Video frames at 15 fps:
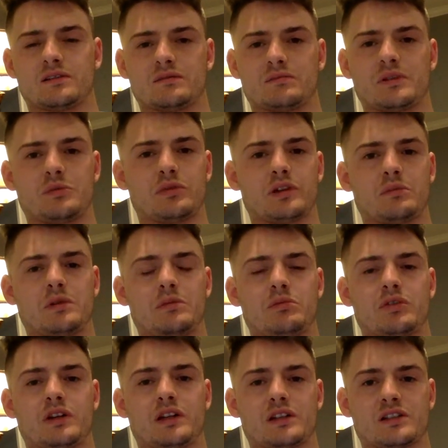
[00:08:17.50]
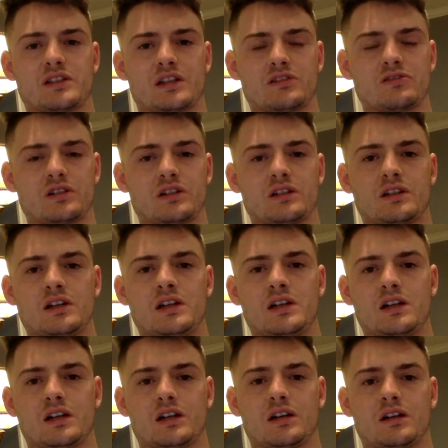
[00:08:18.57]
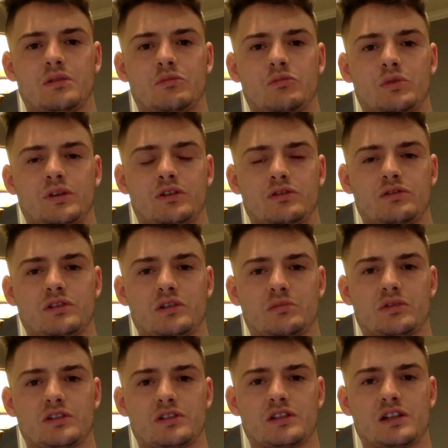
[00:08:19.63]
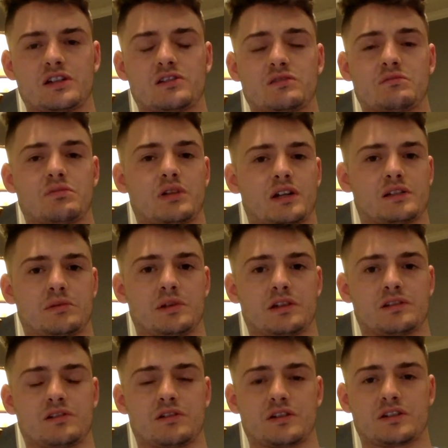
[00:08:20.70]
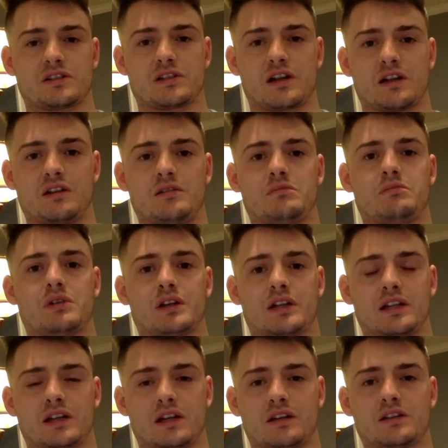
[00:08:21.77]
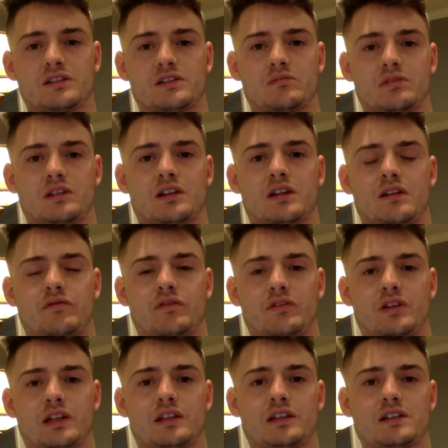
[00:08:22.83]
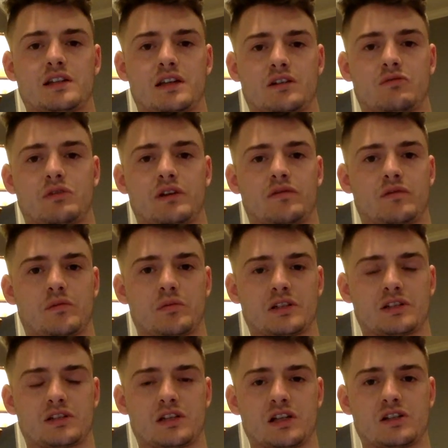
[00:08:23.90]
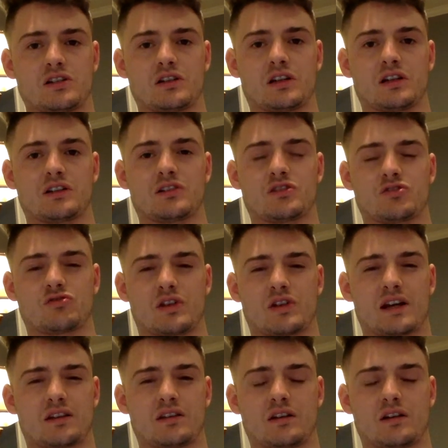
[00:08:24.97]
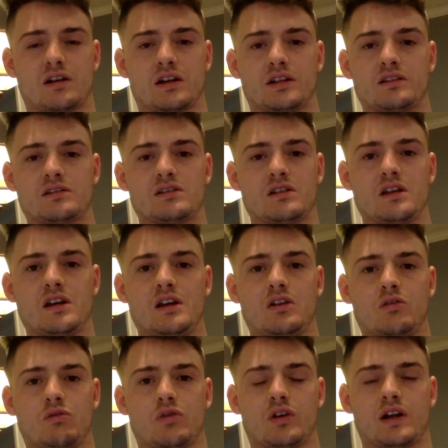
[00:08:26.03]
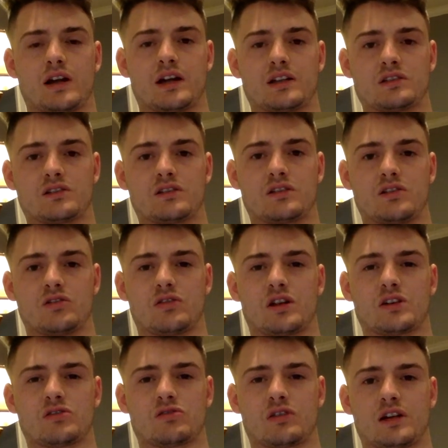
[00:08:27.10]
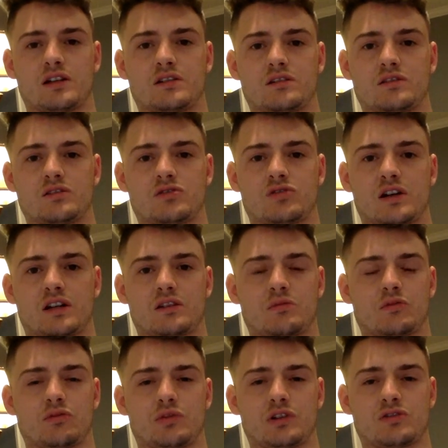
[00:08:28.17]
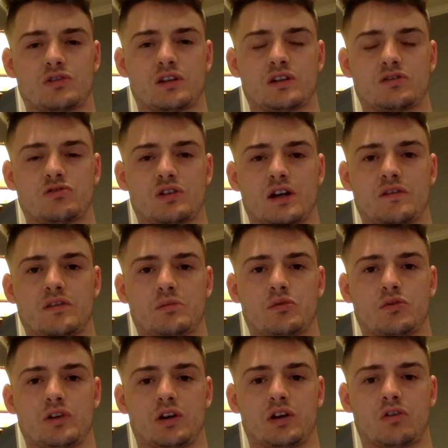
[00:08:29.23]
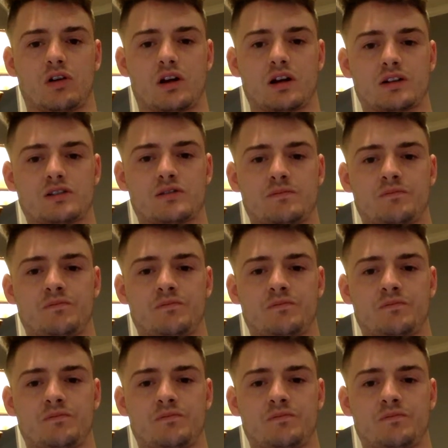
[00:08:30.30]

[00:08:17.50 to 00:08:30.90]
People can be pretty eccentric when they're doing their presentation, possibly because they're excited. But again, it's something that I feel like can take away from the presentation and can distract the audience. Whereas you're not trying to distract them, you're really trying to drive the point across.